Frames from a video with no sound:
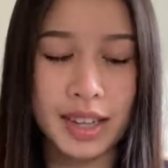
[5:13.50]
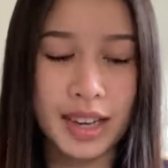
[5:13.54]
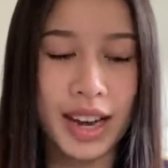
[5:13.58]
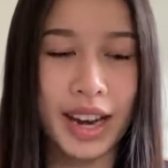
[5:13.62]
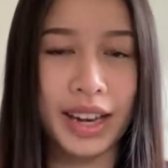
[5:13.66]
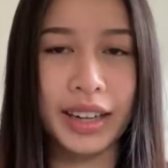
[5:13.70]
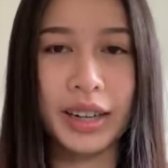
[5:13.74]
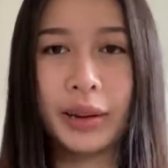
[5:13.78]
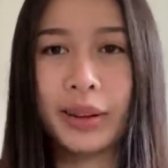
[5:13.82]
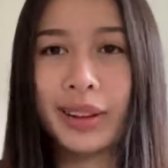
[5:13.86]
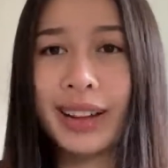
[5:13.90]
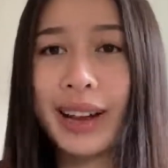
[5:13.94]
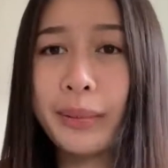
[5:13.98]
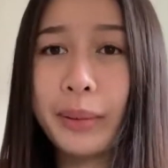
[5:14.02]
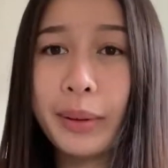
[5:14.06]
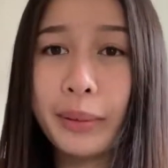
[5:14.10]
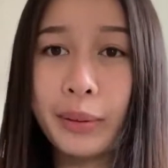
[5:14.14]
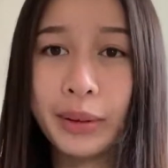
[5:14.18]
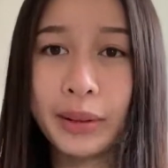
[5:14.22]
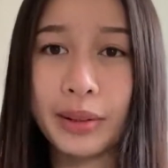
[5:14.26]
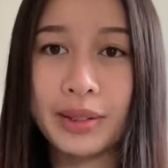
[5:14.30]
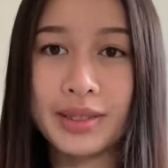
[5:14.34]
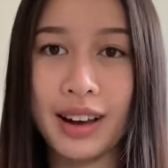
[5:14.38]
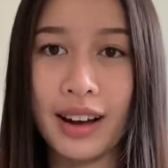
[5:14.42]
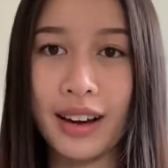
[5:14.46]
I know a lot of people
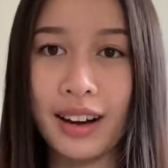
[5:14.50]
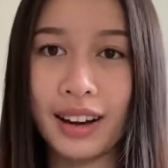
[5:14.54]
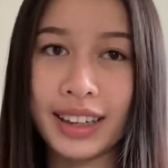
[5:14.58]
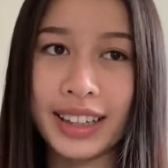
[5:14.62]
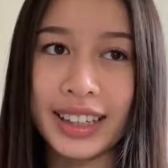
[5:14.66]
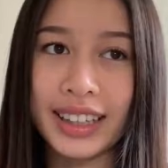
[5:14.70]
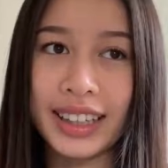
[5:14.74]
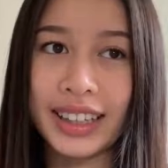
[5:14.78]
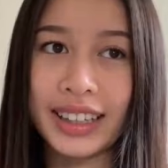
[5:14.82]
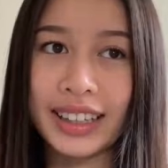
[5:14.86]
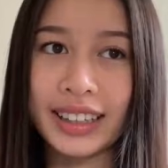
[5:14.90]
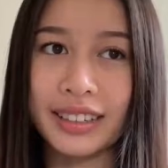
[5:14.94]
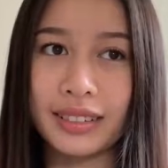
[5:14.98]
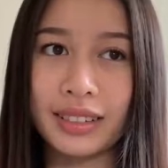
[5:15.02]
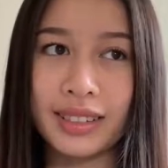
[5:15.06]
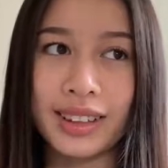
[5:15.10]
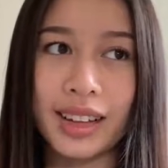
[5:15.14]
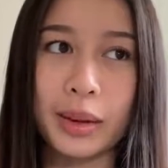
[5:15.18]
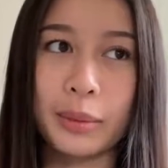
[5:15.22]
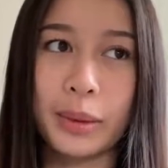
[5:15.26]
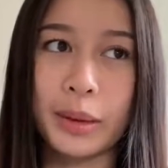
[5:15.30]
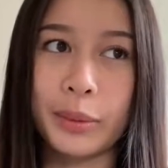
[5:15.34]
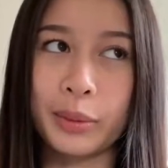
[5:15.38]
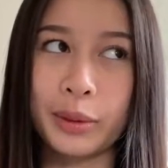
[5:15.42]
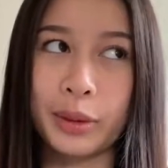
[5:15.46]
use Anki and a lot
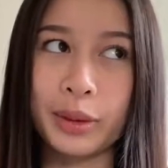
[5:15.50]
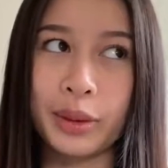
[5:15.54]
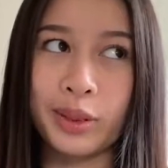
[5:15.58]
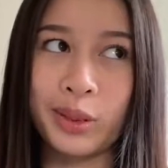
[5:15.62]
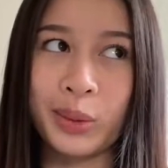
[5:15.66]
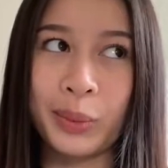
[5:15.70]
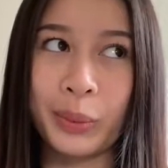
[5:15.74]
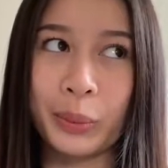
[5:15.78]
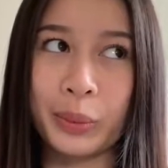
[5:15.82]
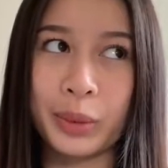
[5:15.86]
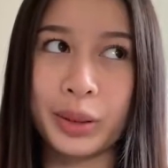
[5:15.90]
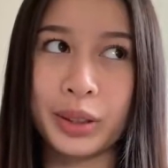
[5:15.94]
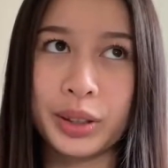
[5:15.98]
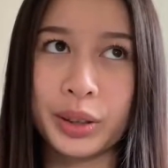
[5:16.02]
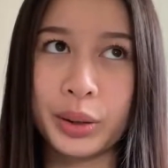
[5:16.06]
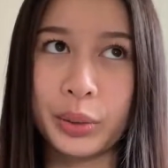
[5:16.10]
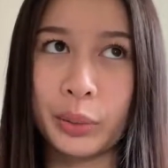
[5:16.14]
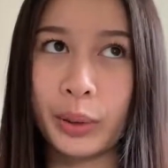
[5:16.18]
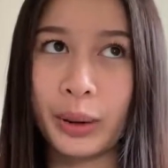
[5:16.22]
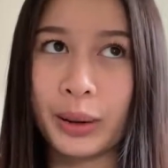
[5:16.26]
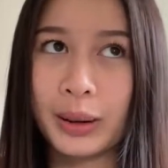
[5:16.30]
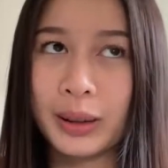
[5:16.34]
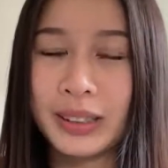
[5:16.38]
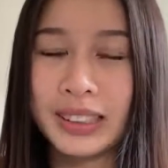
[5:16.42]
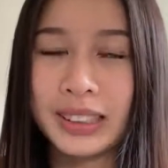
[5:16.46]
of people use
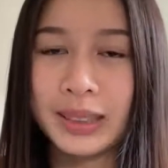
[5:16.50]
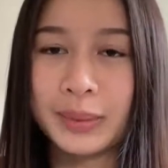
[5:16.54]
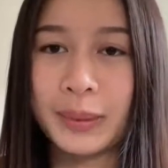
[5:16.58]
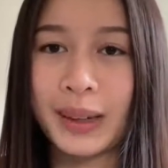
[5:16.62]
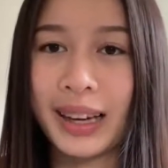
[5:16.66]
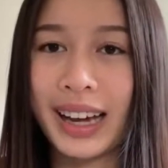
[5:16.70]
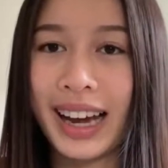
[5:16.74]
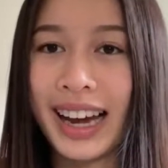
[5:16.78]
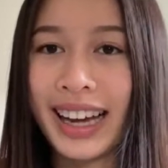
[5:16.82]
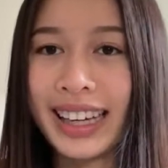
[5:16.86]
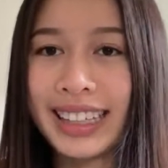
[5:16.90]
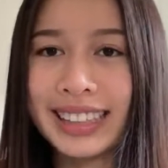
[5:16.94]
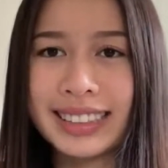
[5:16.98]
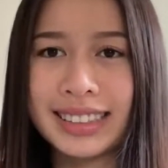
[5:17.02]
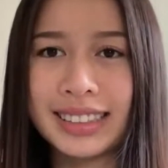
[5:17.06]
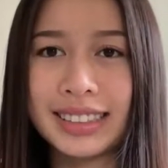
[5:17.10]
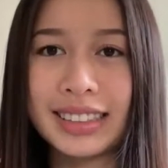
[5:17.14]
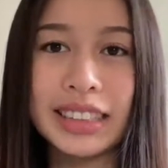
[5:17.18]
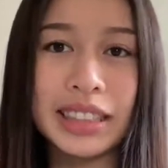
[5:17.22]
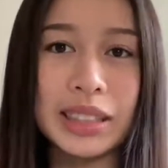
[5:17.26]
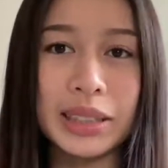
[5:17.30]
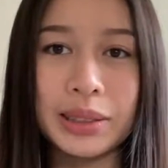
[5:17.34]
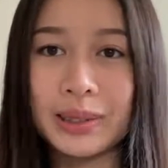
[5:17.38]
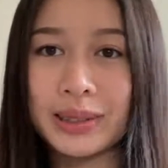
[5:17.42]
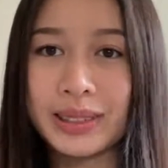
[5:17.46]
UWorld, but I
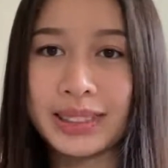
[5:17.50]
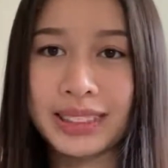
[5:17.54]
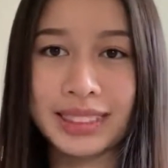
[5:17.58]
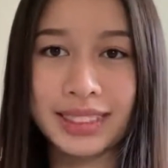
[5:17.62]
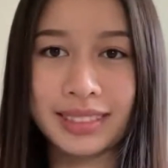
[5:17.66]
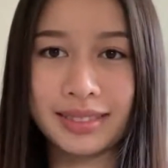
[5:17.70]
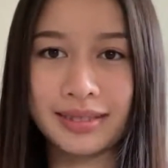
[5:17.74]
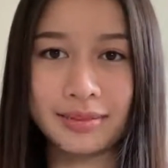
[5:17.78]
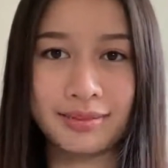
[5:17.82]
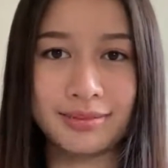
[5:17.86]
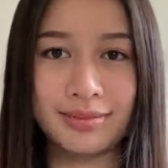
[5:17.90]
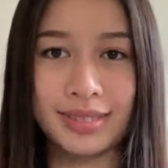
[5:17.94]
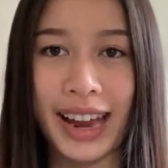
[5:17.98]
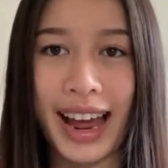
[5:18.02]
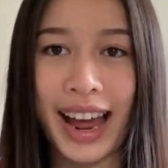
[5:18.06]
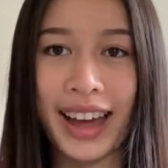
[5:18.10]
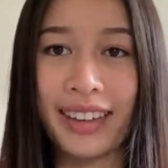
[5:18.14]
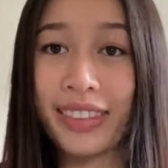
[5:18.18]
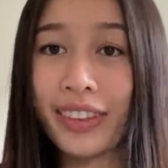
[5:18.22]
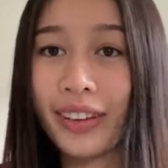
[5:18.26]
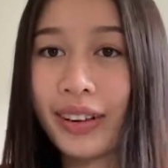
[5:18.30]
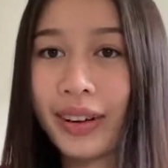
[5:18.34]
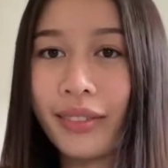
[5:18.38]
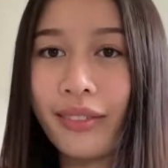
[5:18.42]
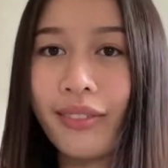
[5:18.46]
used
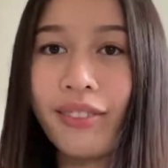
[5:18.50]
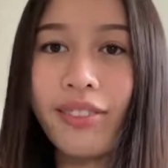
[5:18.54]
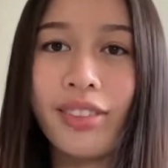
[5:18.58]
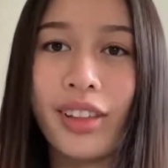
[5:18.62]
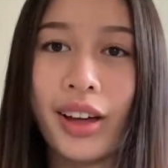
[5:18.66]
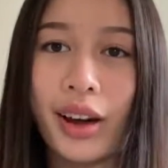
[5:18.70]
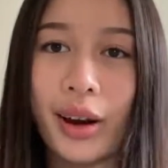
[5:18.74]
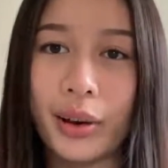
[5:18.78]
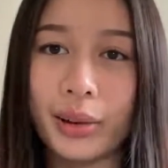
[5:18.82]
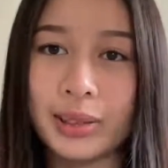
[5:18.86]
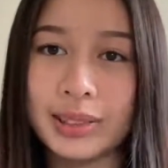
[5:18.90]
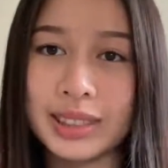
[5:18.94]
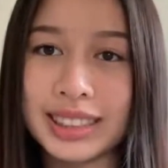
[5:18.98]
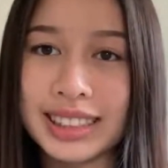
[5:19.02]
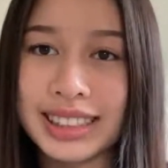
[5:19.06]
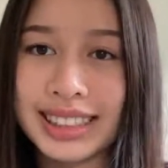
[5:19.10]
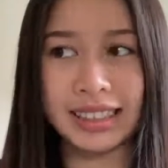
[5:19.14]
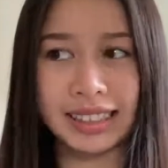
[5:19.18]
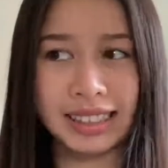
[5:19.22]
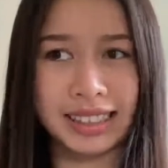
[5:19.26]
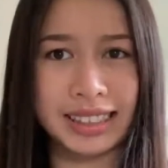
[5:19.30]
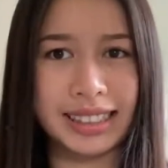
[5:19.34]
neither of those.